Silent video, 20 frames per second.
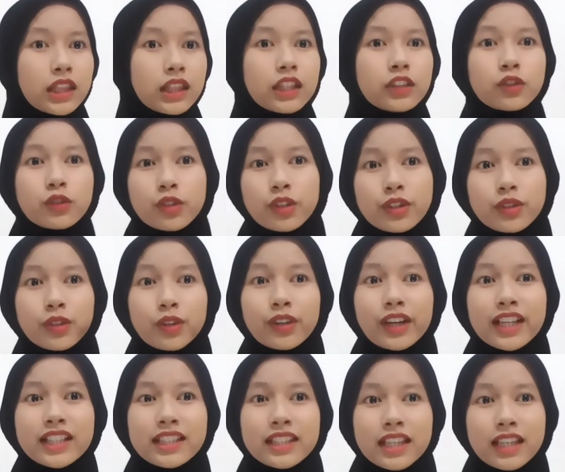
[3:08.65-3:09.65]
The throat
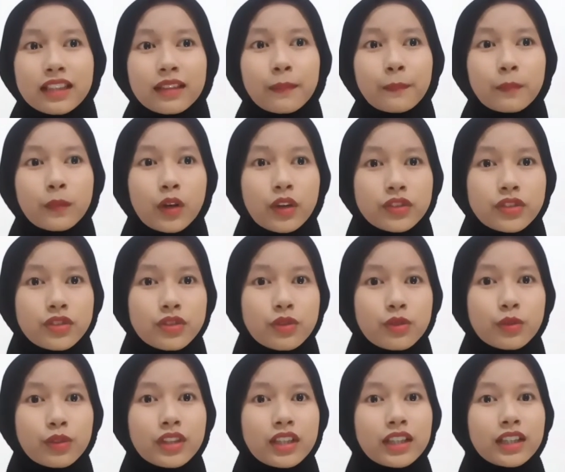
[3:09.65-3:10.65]
connecting the
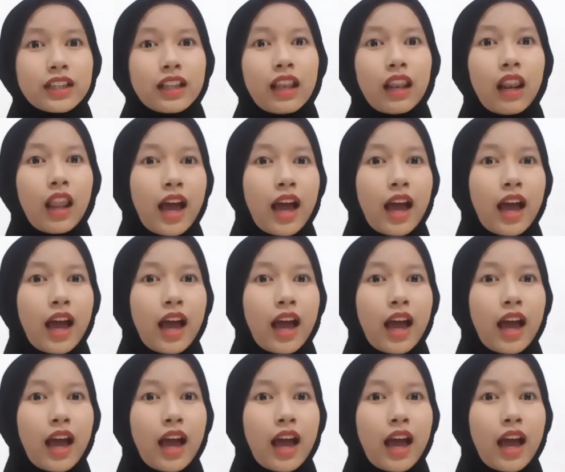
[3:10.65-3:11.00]
mouth to the